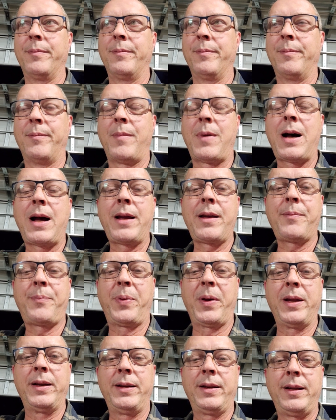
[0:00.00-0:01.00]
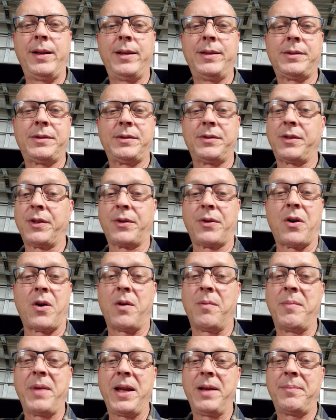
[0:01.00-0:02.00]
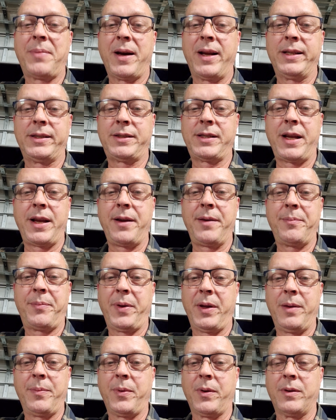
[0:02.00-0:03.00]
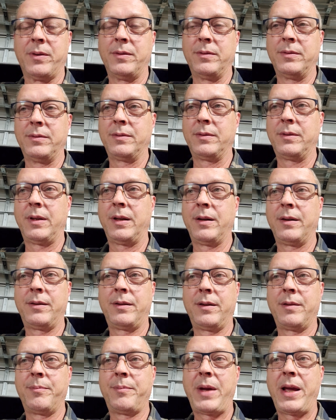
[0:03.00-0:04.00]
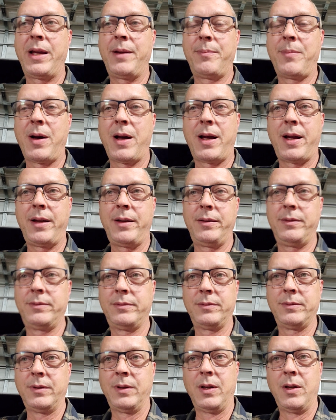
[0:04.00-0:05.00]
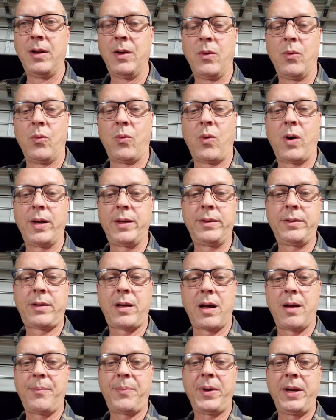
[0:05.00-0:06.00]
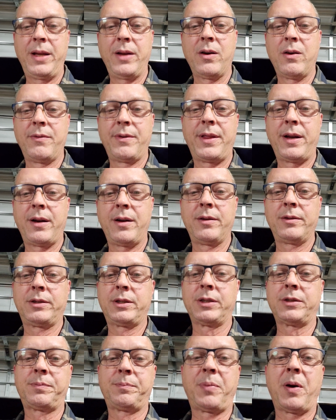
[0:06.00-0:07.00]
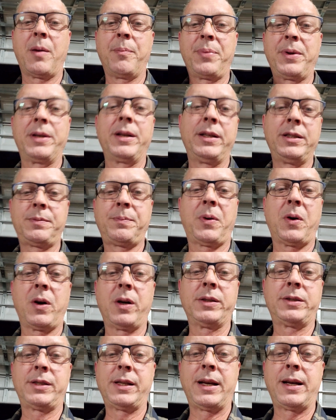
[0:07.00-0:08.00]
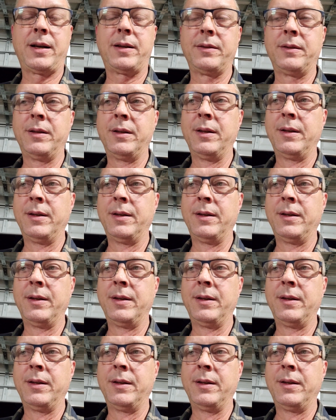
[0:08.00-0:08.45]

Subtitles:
My opinion is they're all made by the same people. They're made by one company over there just pumping these parts out,